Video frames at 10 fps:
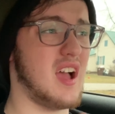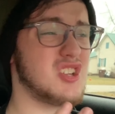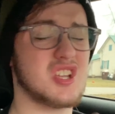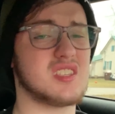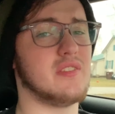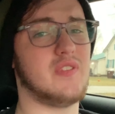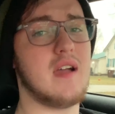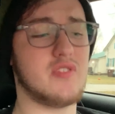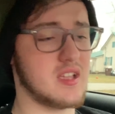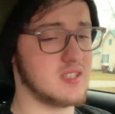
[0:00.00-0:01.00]
but that's just
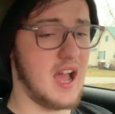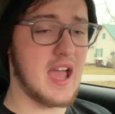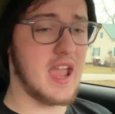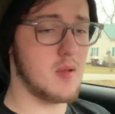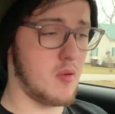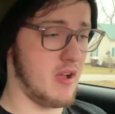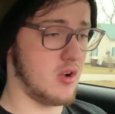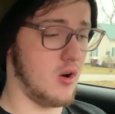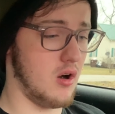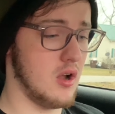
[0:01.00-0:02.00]
the 5 things that I hate
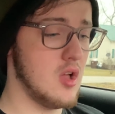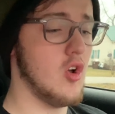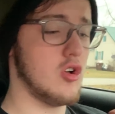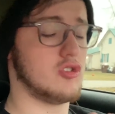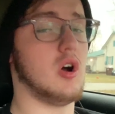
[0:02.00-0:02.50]
about my car.